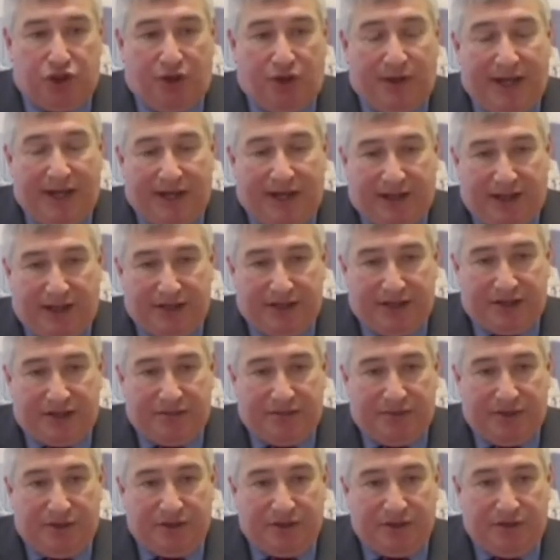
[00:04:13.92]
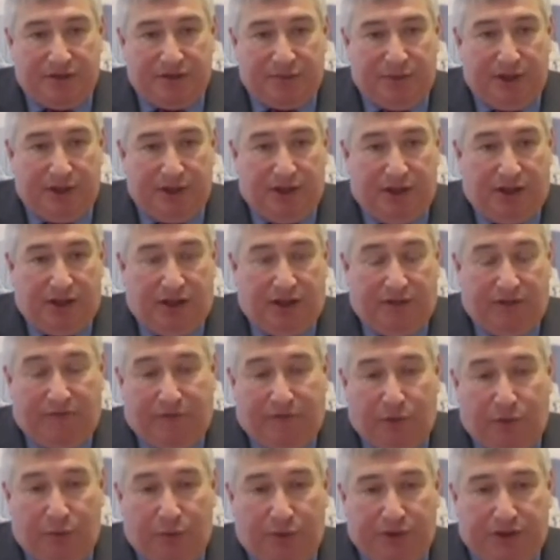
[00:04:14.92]
To show our customers that we are a
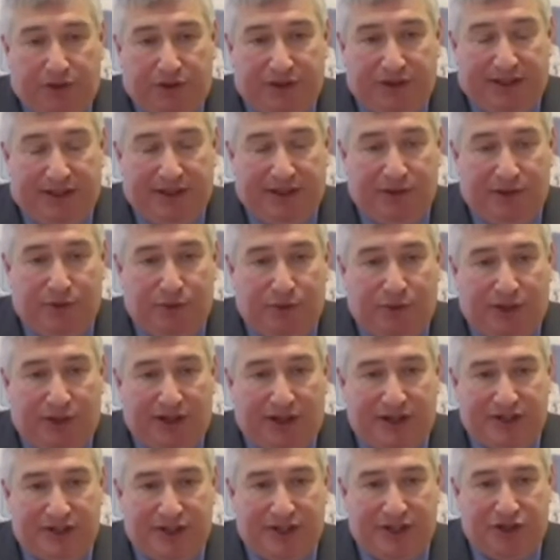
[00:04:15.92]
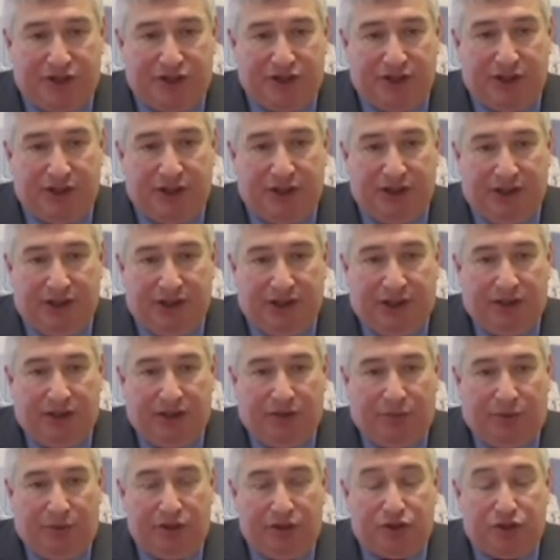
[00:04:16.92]
forward-thinking organization,
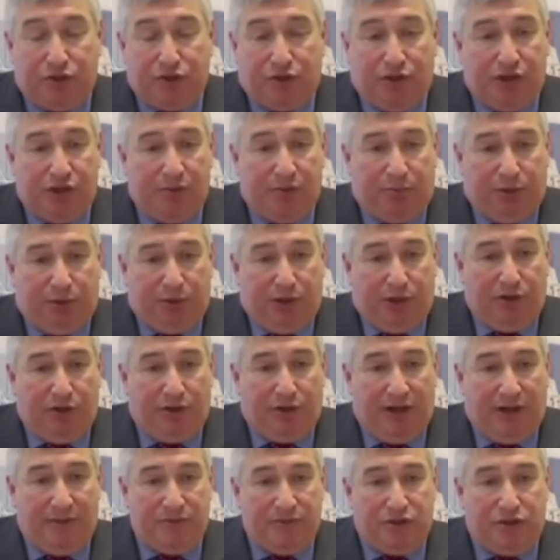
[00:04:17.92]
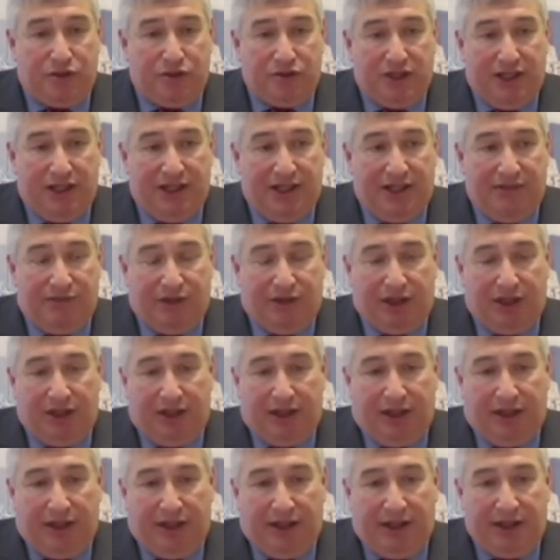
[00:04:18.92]
we took on a program to deliver
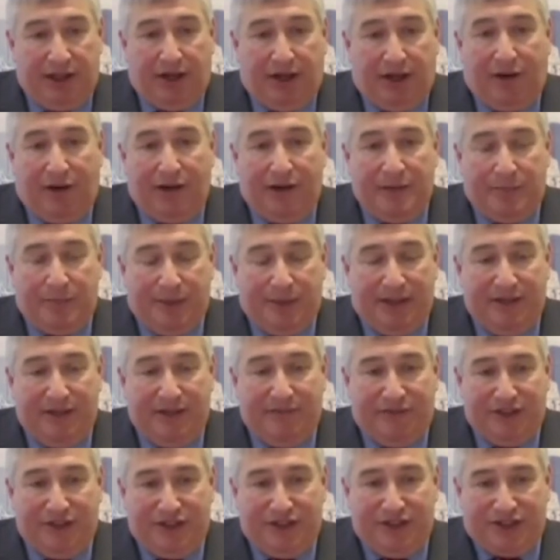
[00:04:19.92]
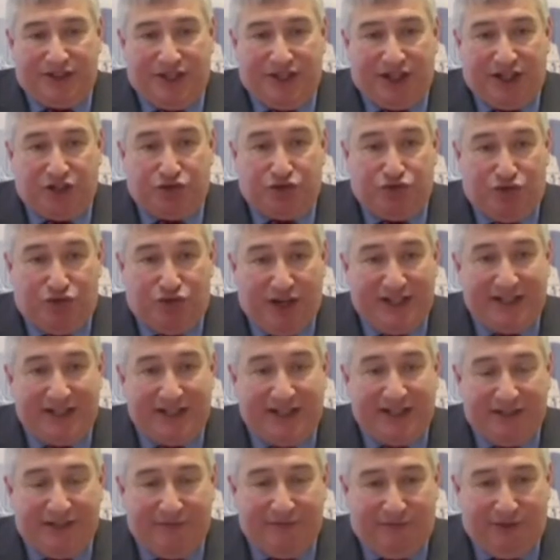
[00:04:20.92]
an I P v six
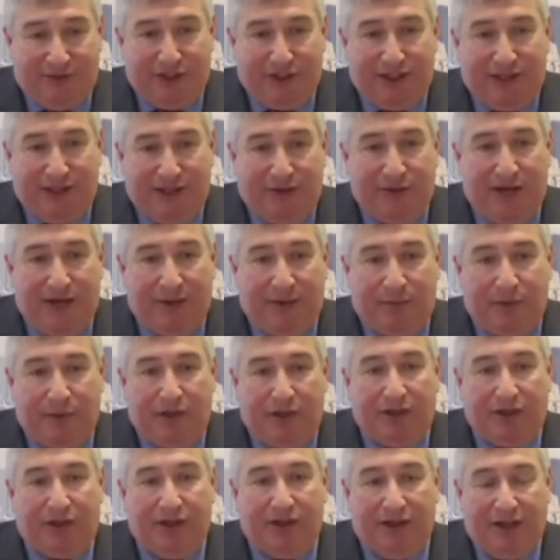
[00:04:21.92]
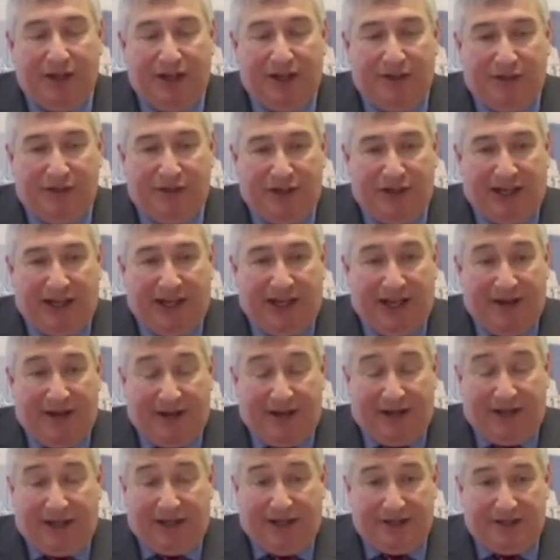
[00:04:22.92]
ready video network that
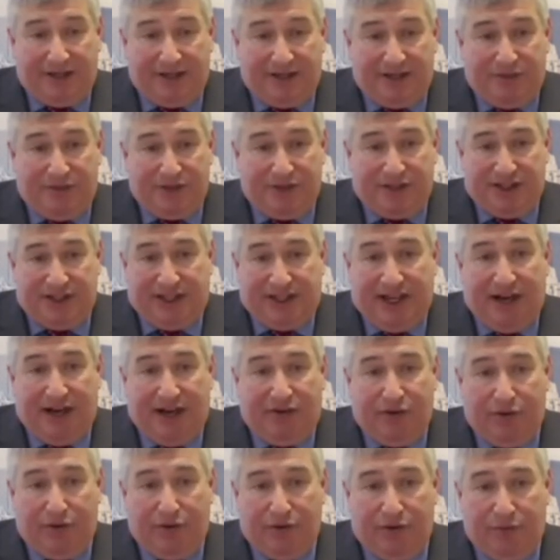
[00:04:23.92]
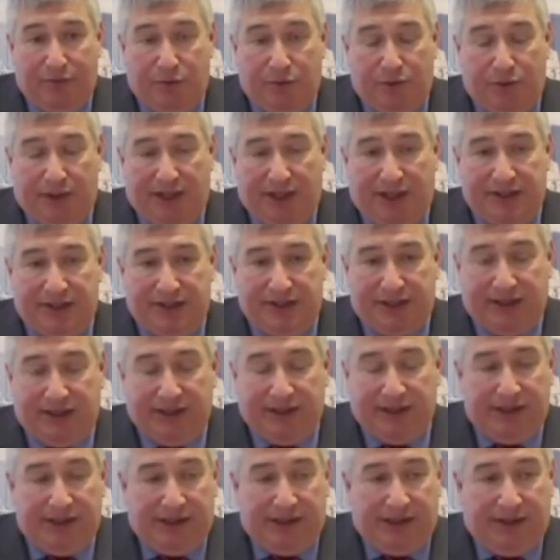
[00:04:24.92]
allowed our customers to carry on communicating.
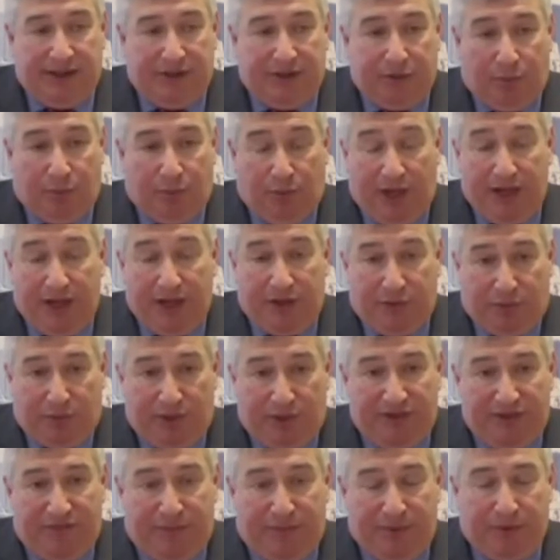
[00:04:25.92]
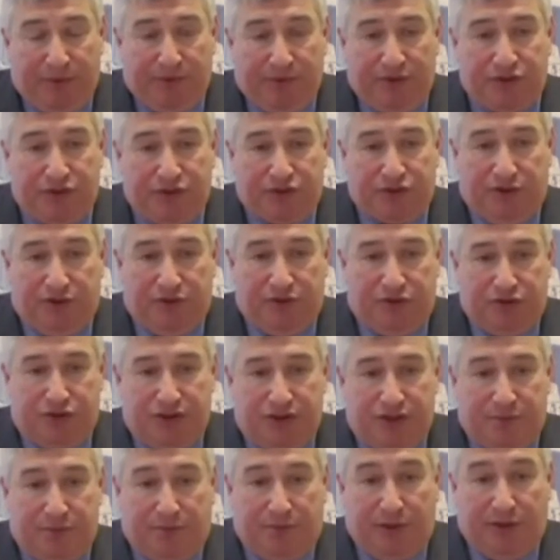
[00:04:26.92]
The way that we've built the
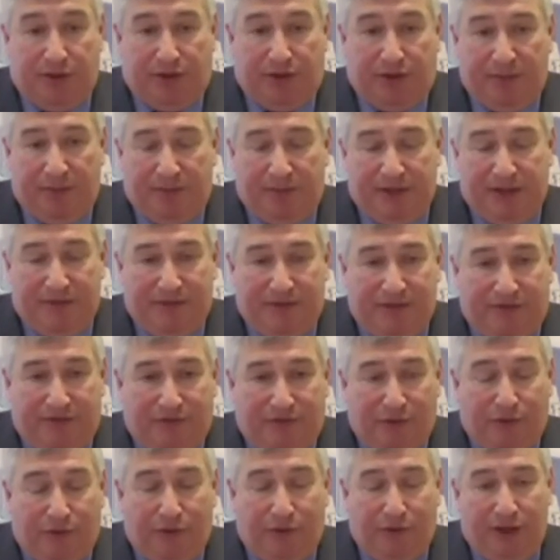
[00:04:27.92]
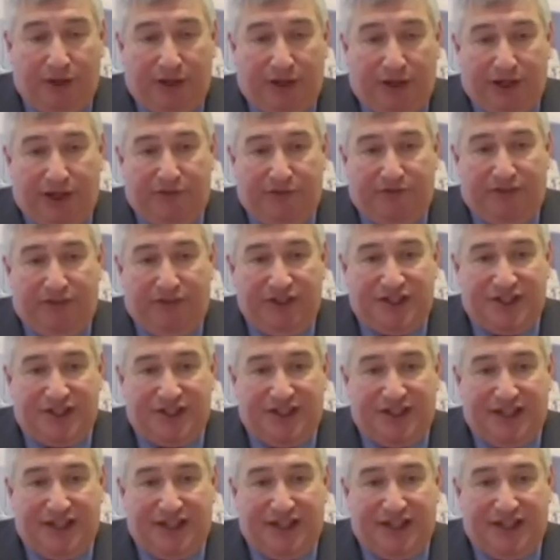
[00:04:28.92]
solution is both I P v four and